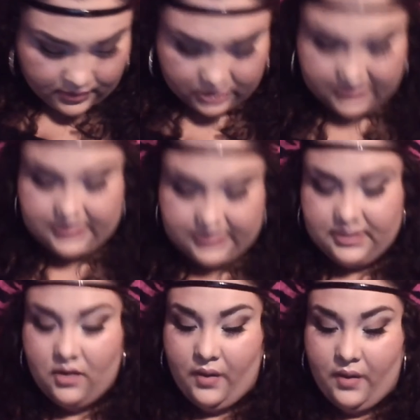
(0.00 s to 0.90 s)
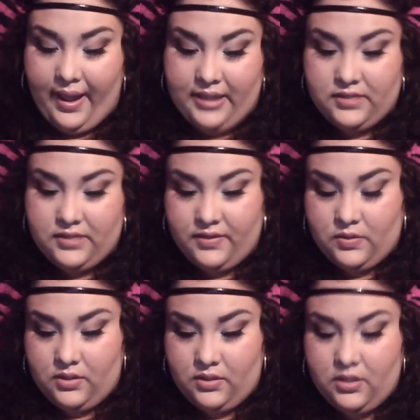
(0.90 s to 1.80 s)
She's, oh, I asked her
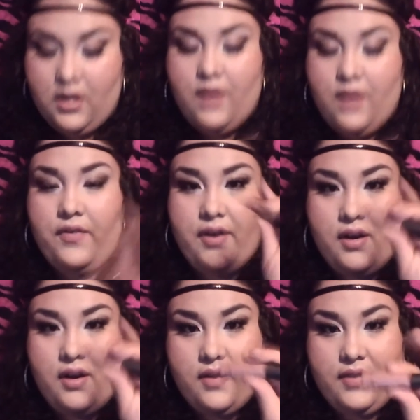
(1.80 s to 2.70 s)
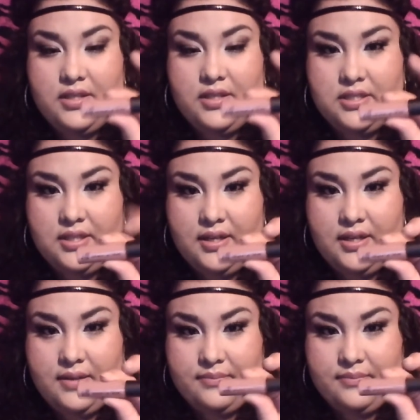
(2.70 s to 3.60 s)
this one. For this,
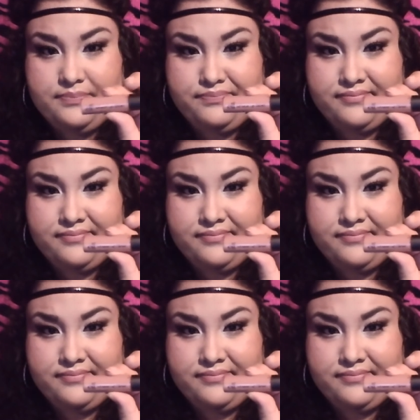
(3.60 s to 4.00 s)
e.l.f.